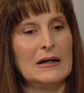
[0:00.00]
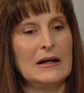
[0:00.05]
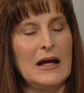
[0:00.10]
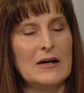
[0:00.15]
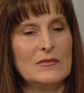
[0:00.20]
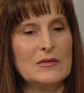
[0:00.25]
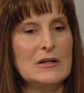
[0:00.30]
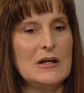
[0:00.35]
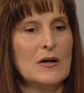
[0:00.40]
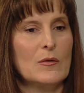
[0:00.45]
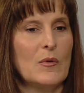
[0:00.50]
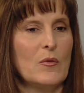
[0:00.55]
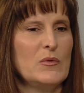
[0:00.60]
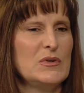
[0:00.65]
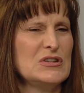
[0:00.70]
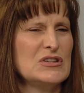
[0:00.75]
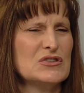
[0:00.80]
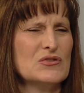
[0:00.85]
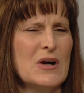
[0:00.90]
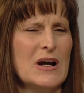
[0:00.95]
Every year, what we
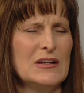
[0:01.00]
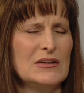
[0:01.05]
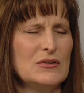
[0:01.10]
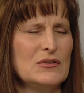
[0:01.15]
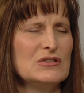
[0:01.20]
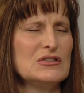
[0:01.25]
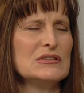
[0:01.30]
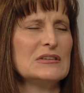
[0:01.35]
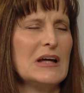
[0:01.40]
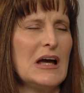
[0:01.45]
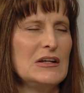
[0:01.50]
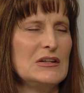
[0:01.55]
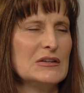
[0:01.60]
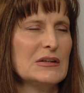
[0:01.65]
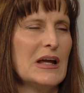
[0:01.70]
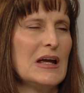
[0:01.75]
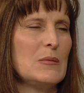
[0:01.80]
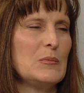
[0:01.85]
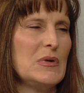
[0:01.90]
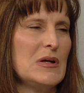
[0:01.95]
just try to do is just
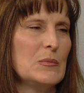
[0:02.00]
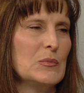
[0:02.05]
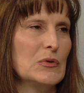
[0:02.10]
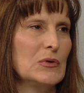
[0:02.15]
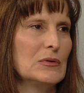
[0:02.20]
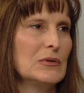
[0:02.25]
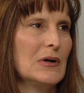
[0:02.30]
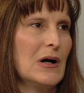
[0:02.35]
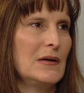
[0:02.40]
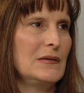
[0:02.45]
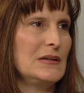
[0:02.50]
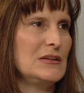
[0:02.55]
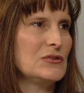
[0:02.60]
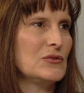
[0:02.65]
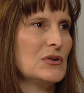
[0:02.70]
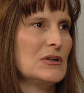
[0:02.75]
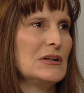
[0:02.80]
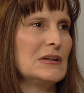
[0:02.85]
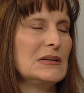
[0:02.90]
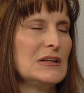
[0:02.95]
educate people on these
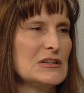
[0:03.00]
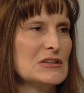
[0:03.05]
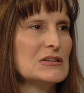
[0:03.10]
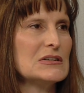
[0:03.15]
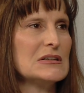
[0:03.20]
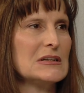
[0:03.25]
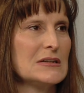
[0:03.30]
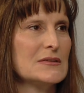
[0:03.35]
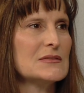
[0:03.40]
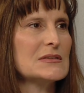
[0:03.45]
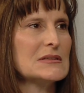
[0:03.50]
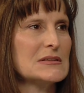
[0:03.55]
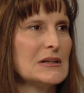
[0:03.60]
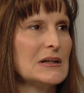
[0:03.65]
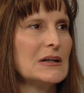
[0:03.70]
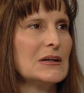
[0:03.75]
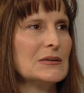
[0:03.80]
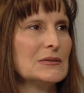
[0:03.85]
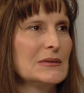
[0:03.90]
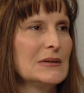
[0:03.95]
green initiatives.
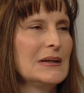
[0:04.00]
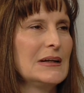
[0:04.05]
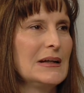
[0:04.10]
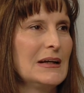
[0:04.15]
So.